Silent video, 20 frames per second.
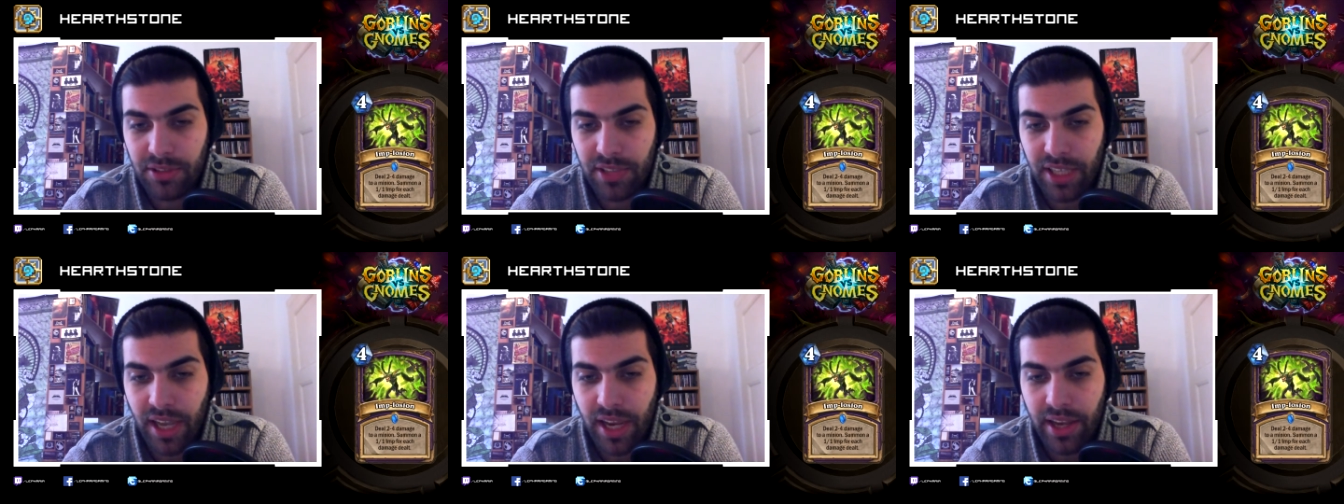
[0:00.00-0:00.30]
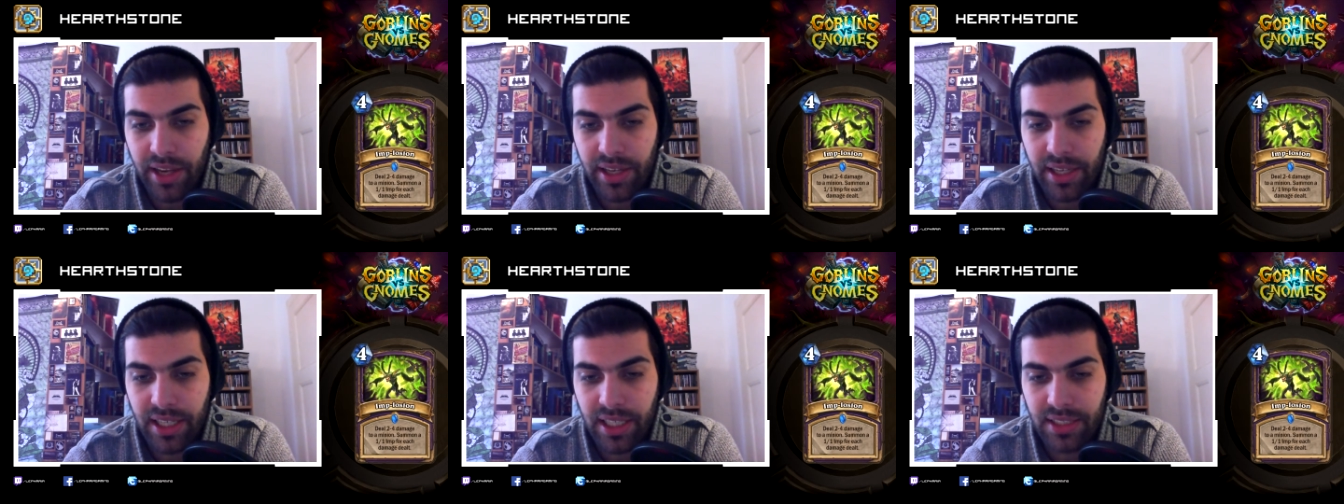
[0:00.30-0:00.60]

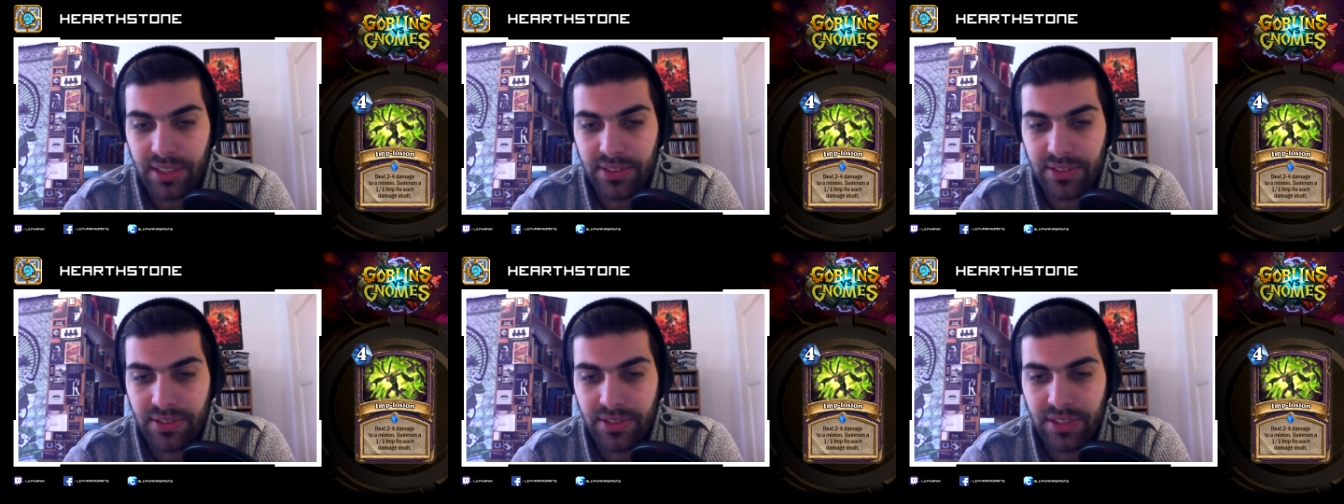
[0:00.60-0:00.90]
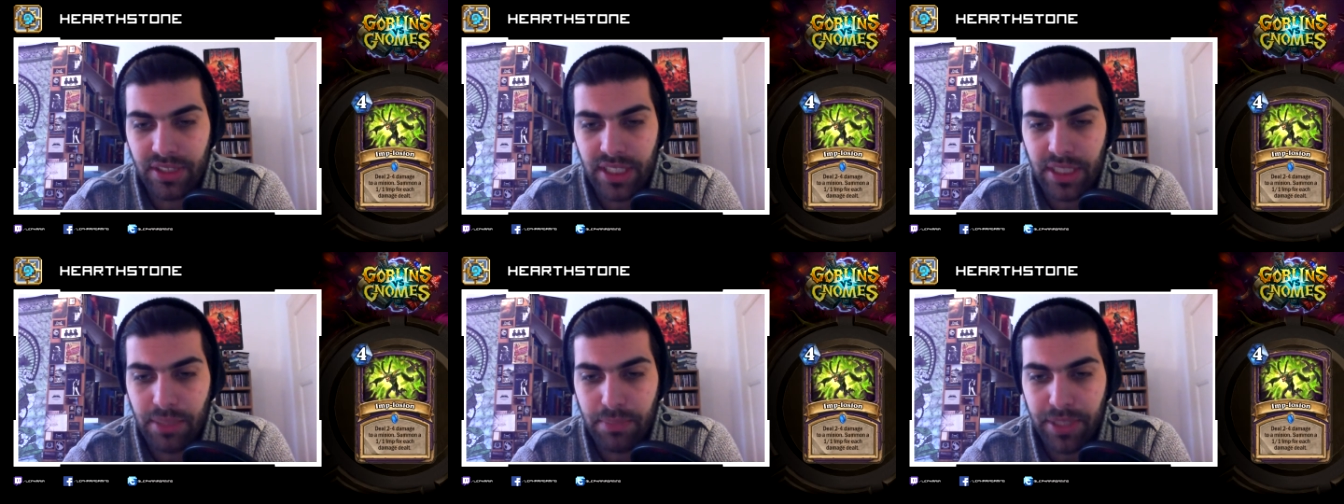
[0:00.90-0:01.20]
I can't
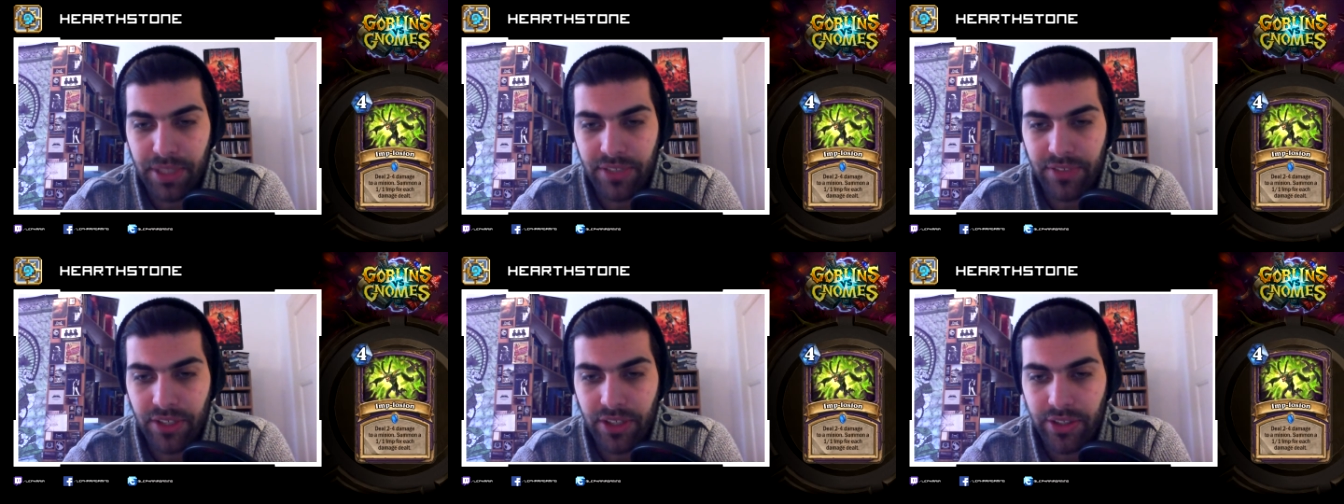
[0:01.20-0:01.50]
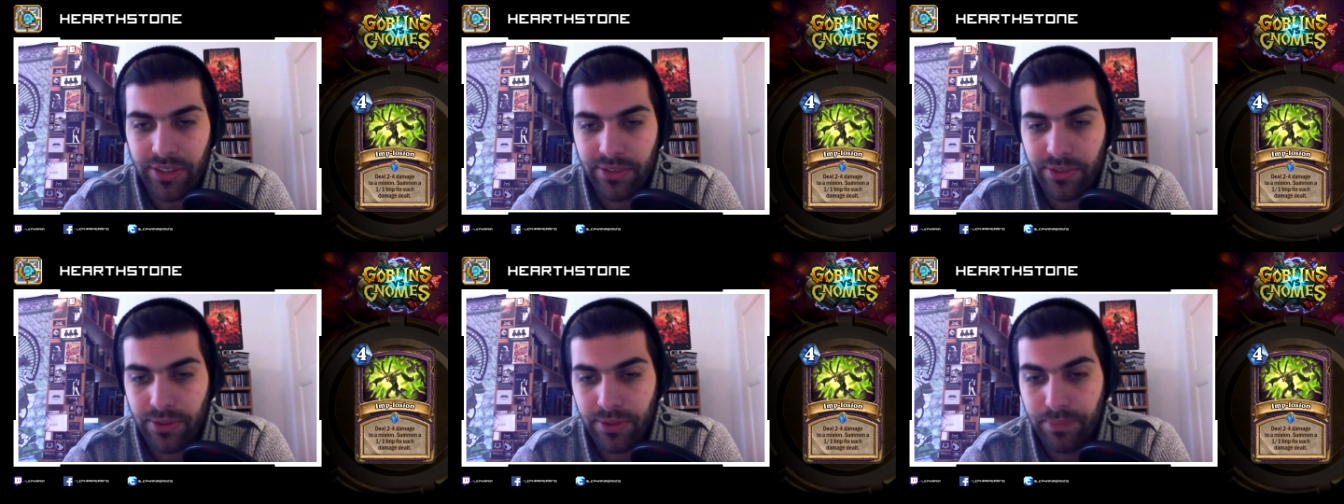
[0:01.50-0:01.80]
see it being
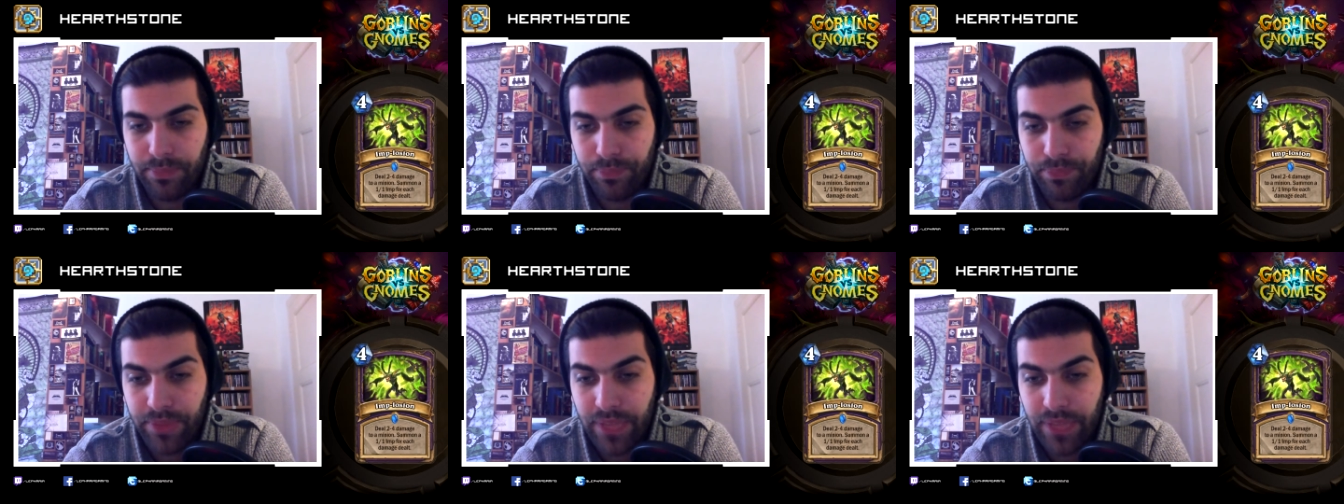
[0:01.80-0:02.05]
very strong.